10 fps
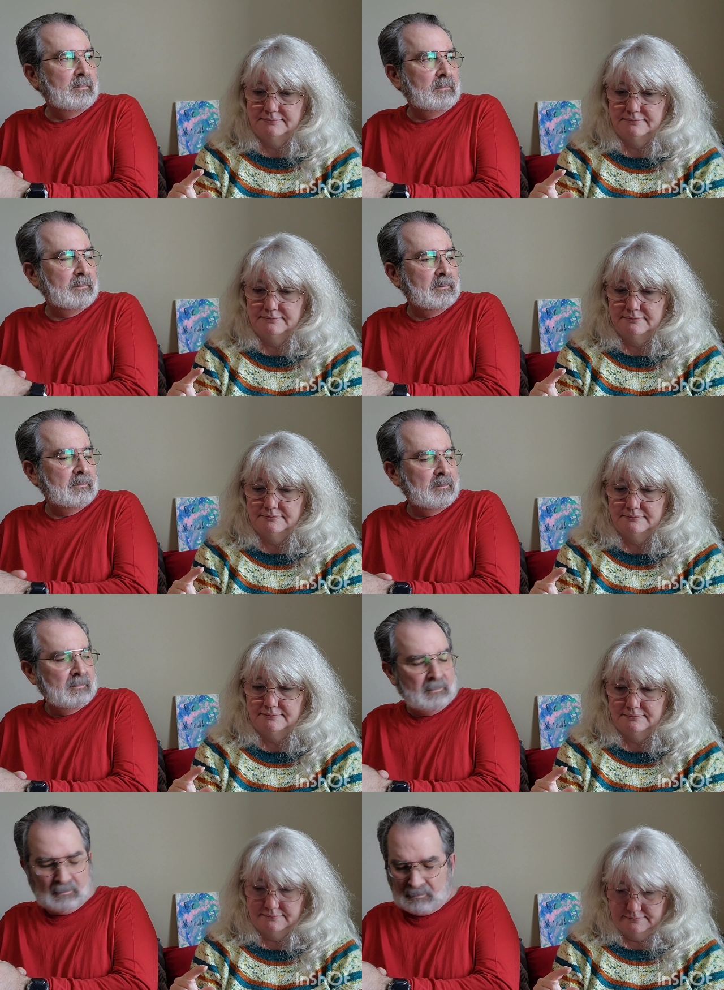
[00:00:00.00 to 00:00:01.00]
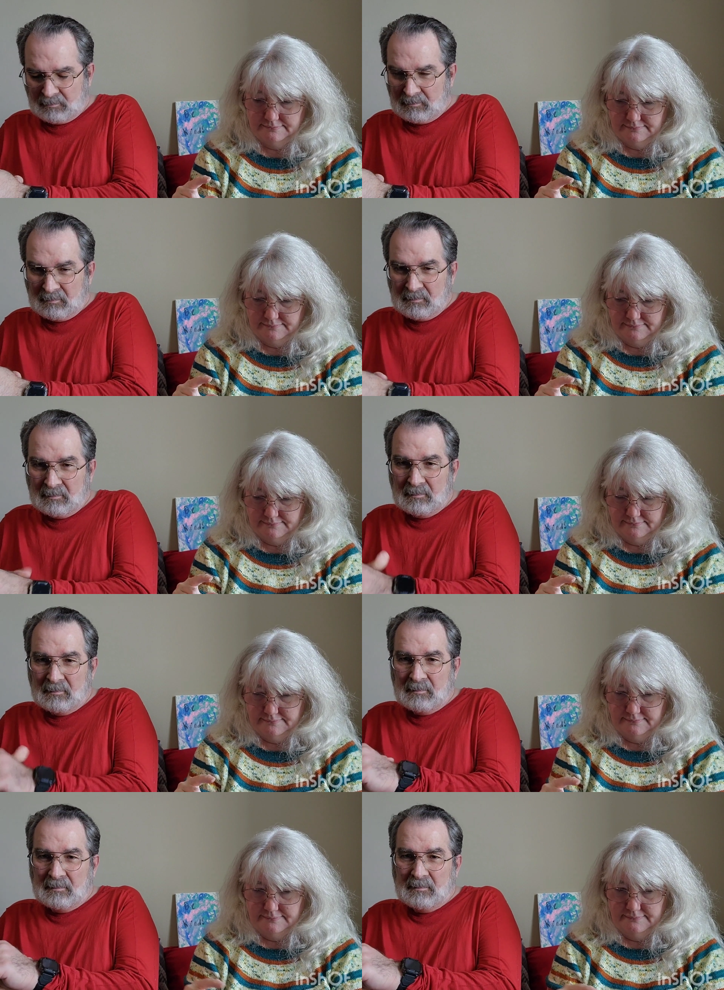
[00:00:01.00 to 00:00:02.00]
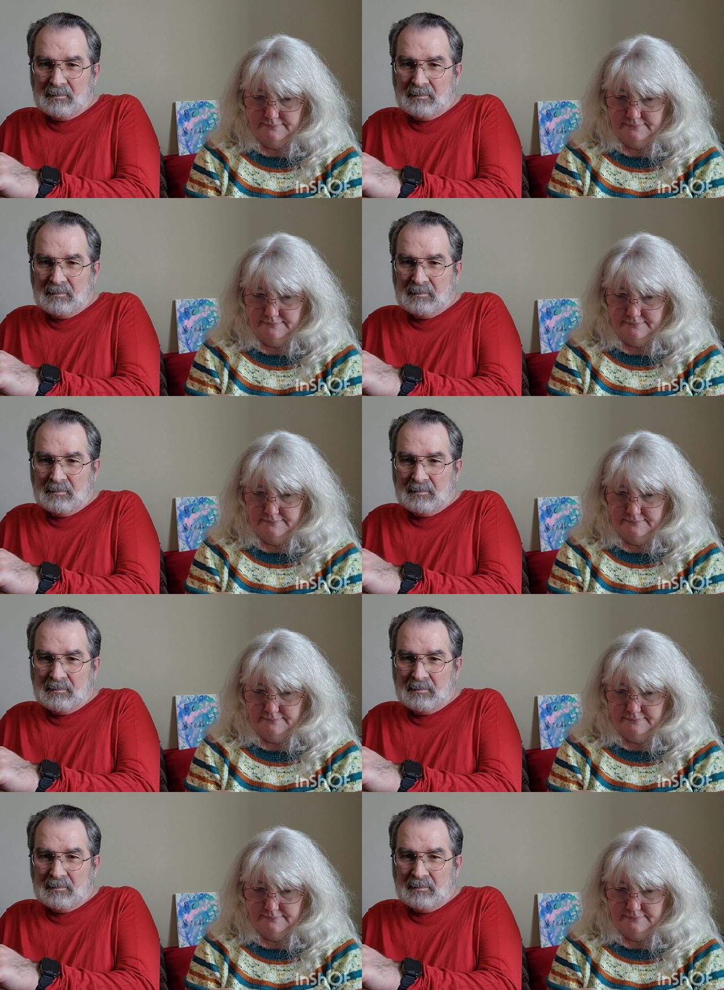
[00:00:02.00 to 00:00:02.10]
Nothing is said.